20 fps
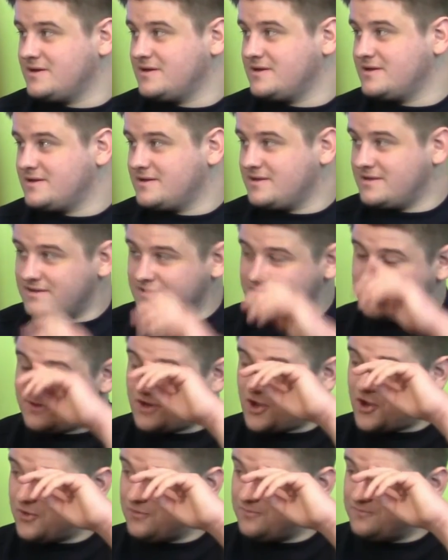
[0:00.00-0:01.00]

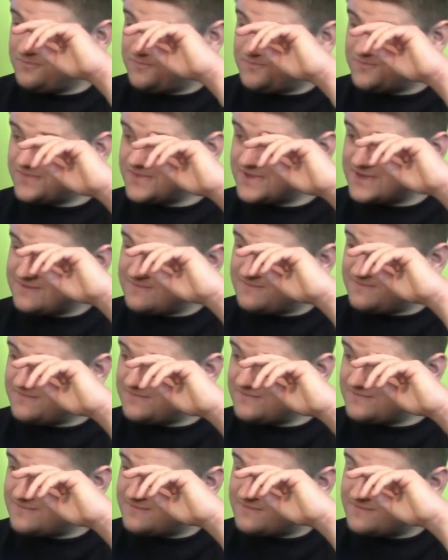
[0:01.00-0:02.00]

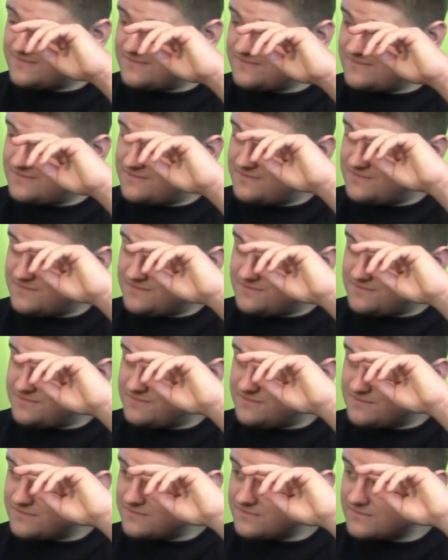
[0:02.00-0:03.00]

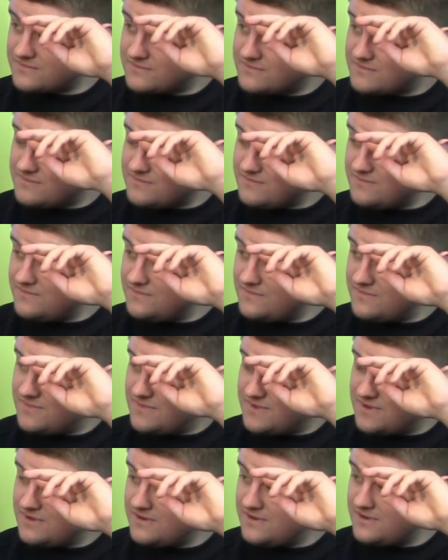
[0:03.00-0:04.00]

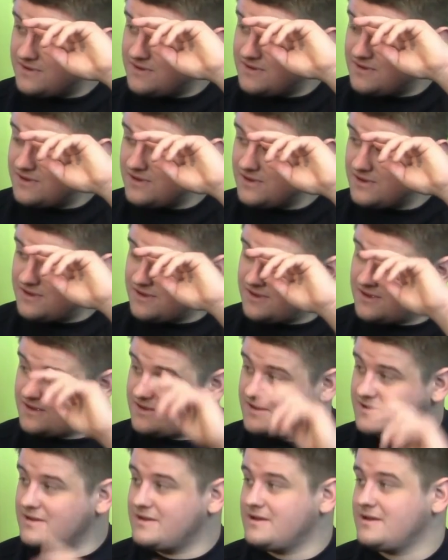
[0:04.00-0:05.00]

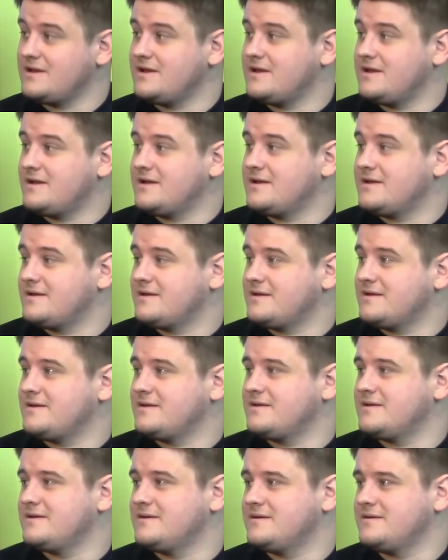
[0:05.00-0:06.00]

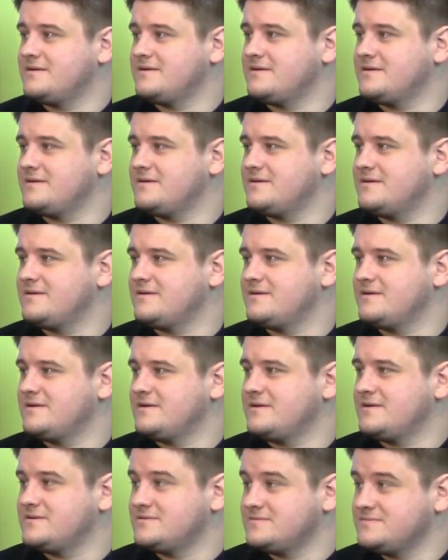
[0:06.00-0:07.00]

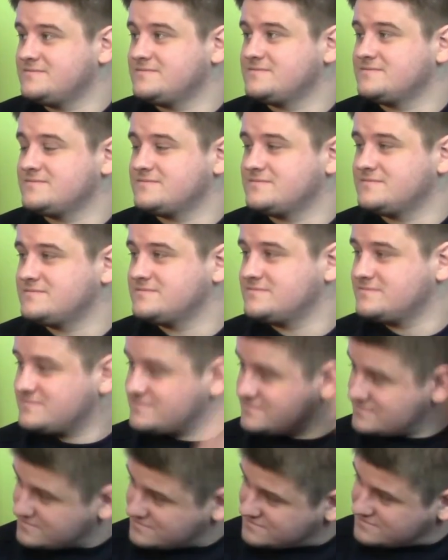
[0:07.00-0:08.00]
The person shown says nothing.